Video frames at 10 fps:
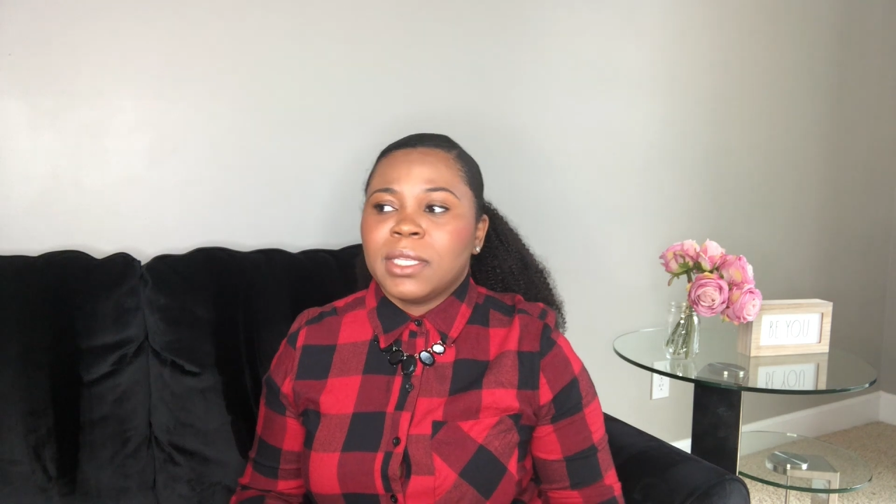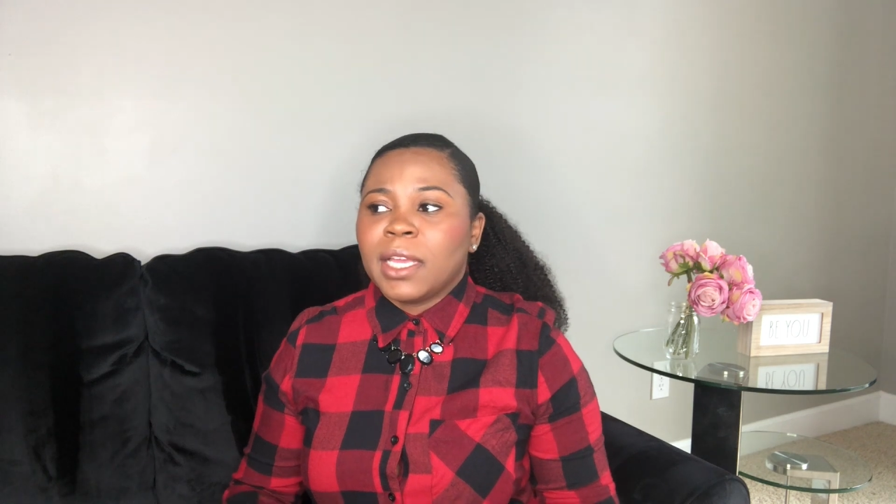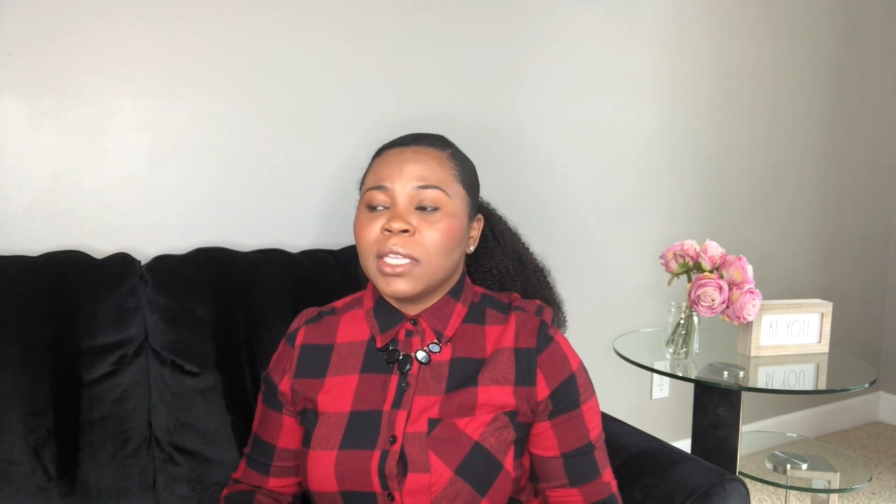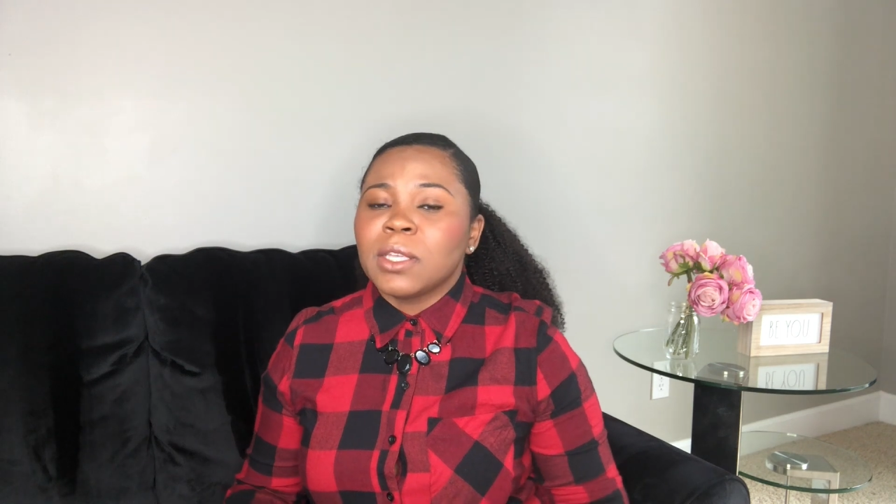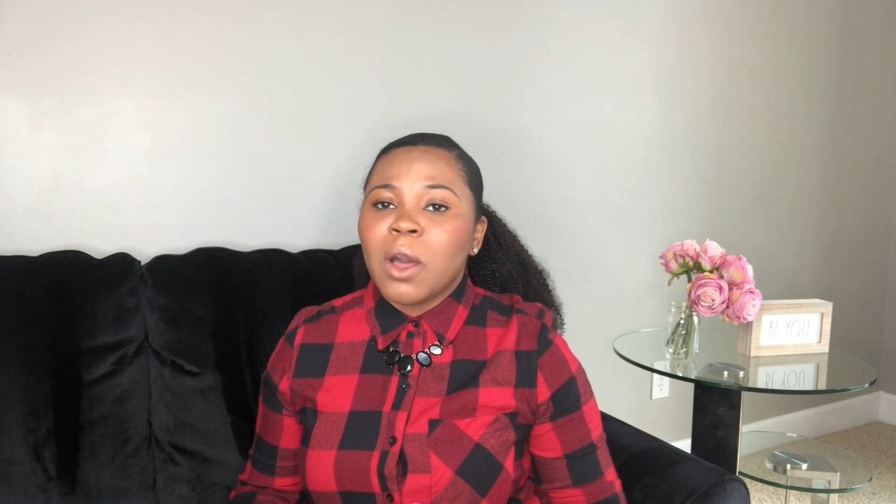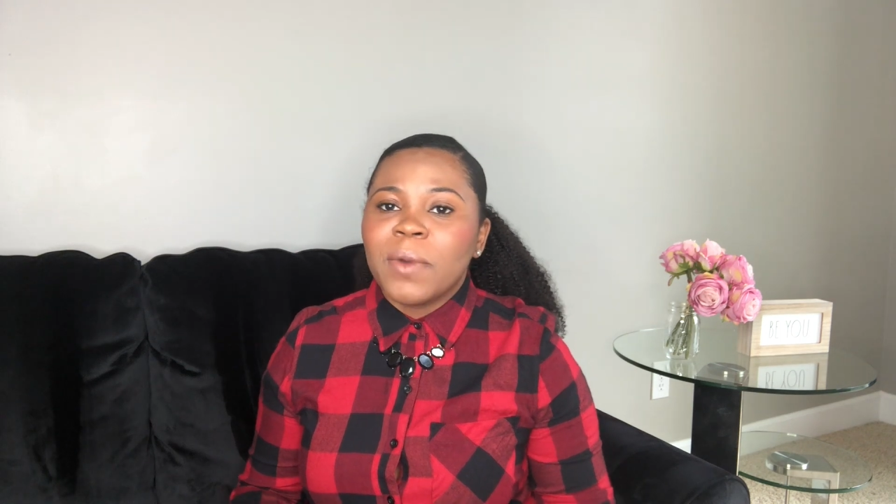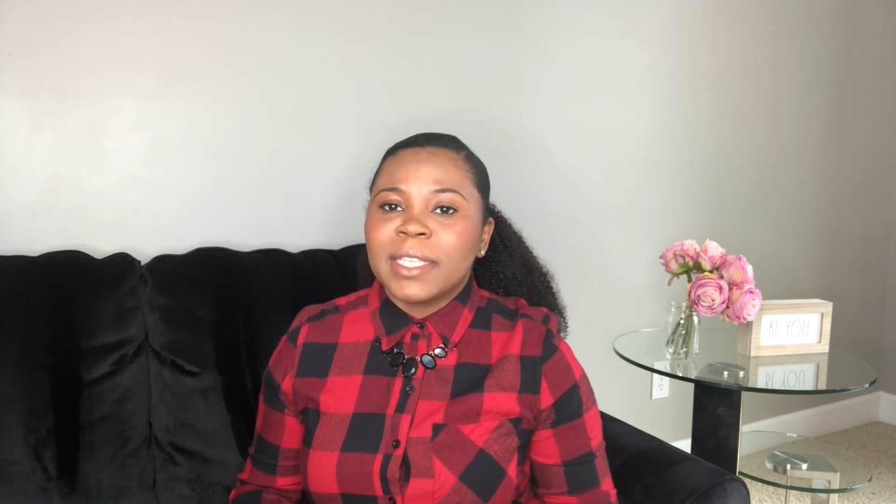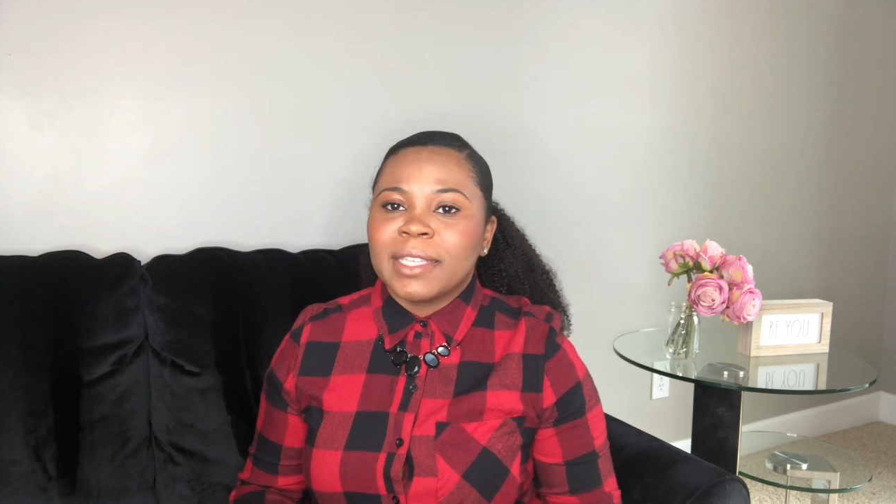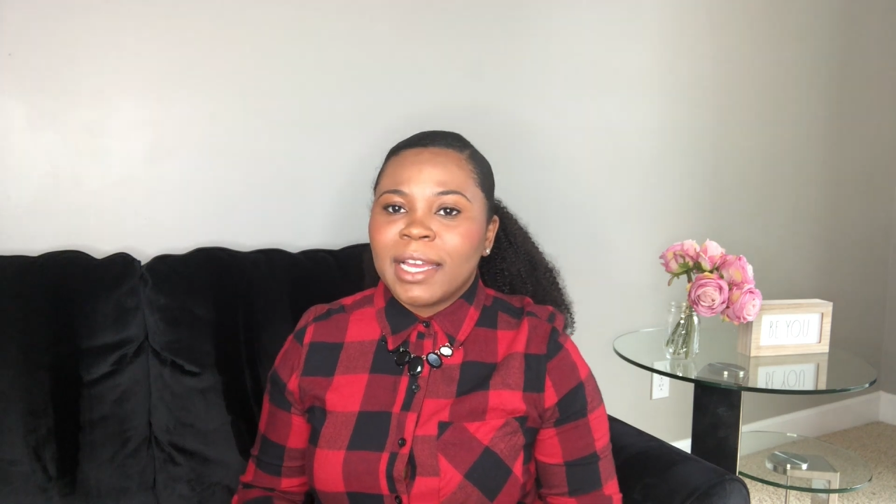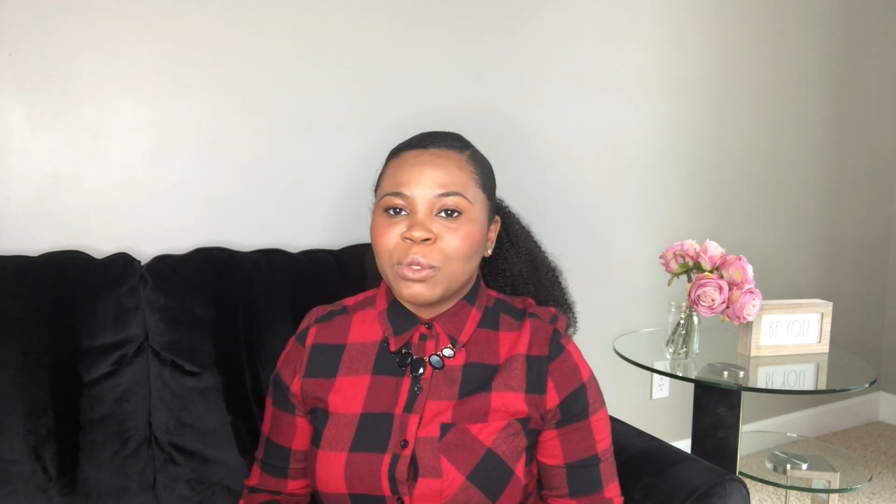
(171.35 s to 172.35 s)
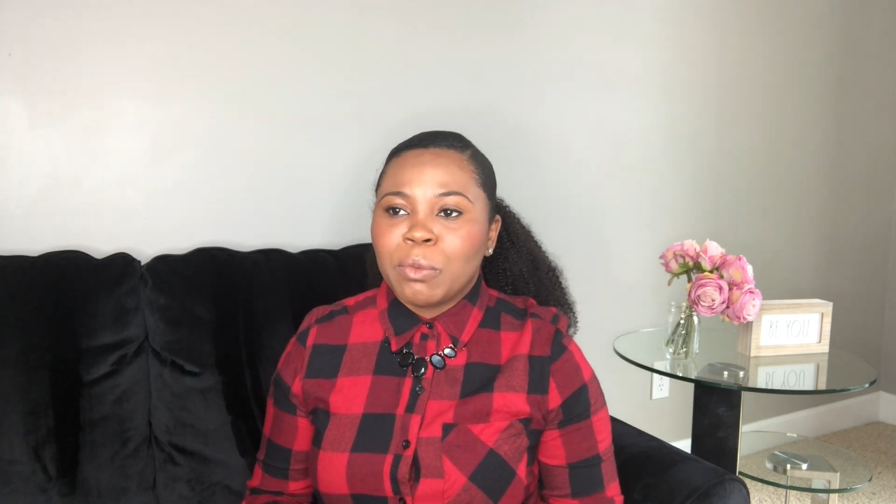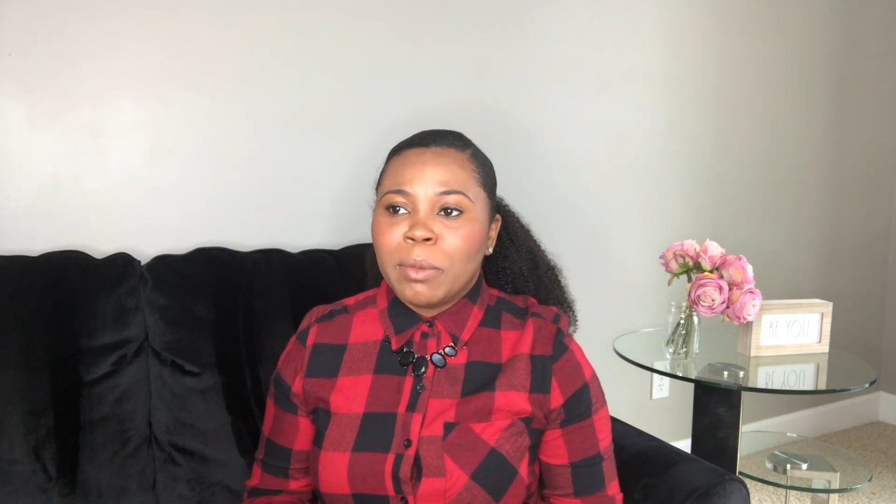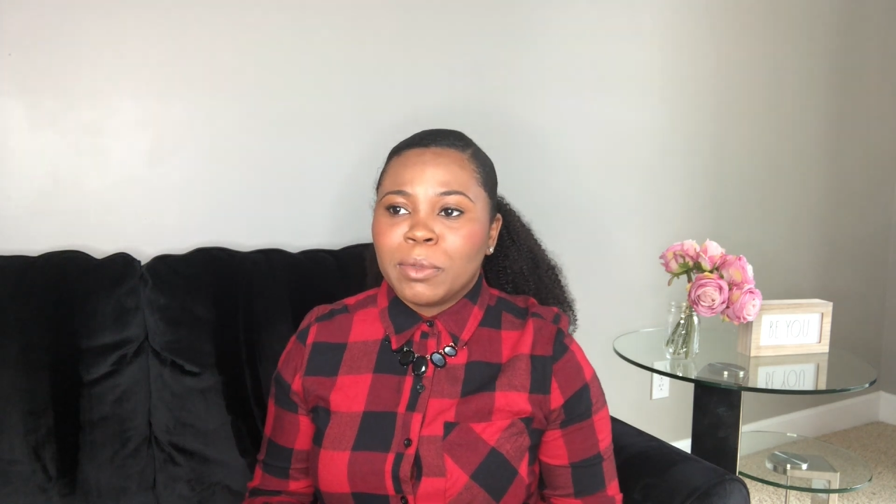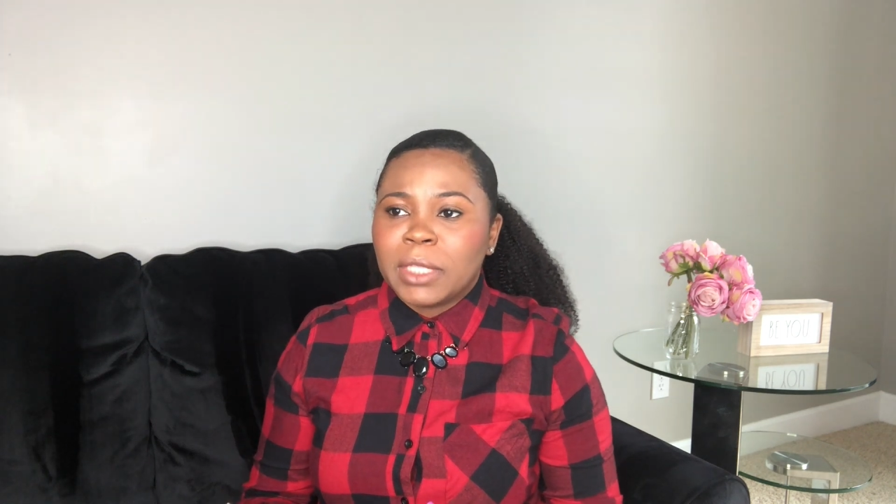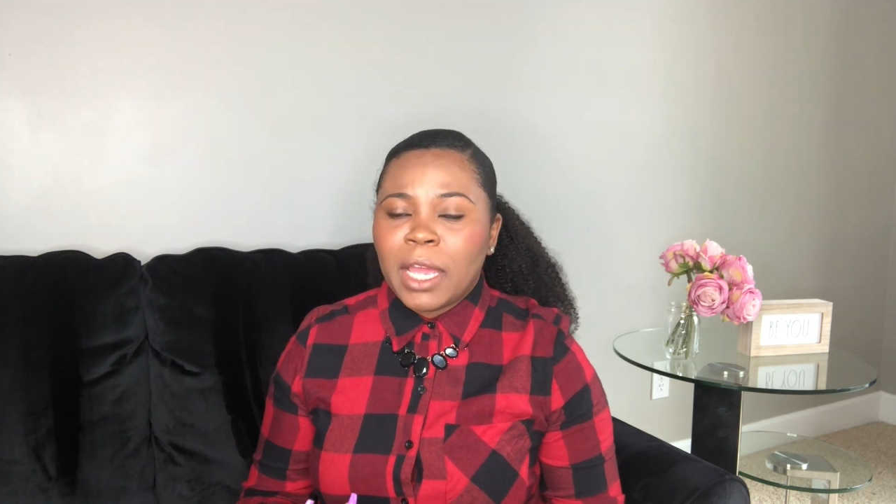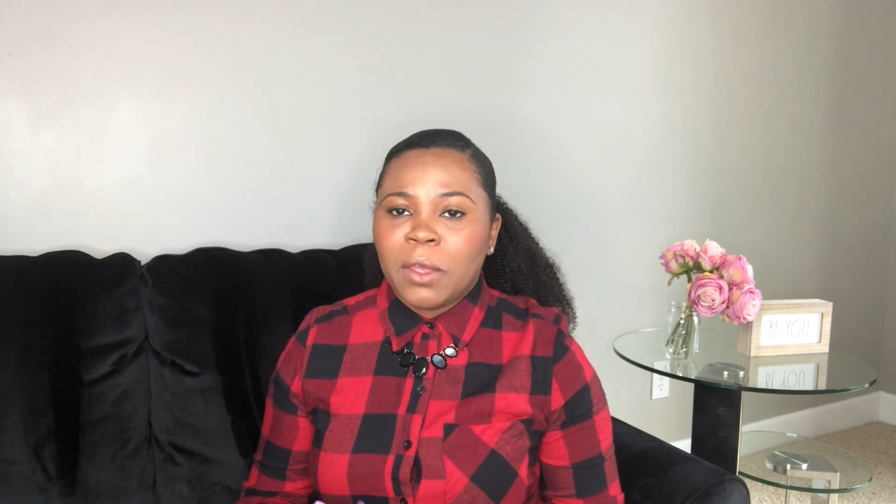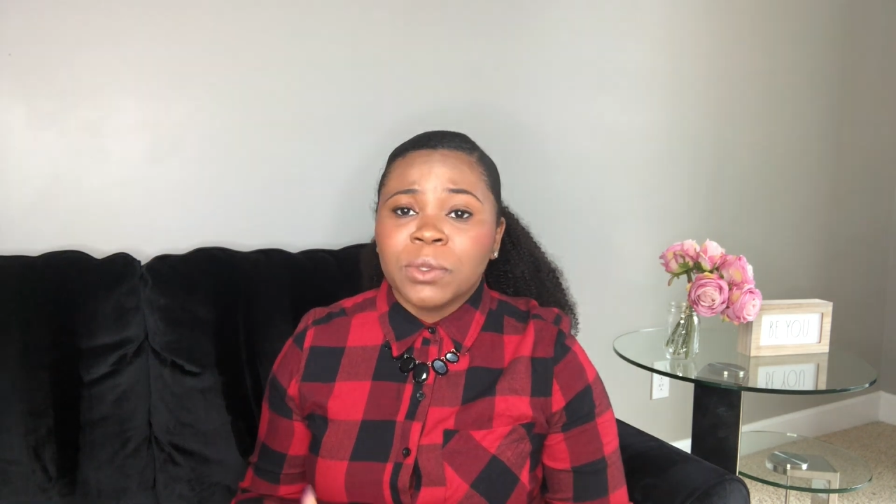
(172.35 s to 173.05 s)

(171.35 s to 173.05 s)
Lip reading: Like it's always nice when people say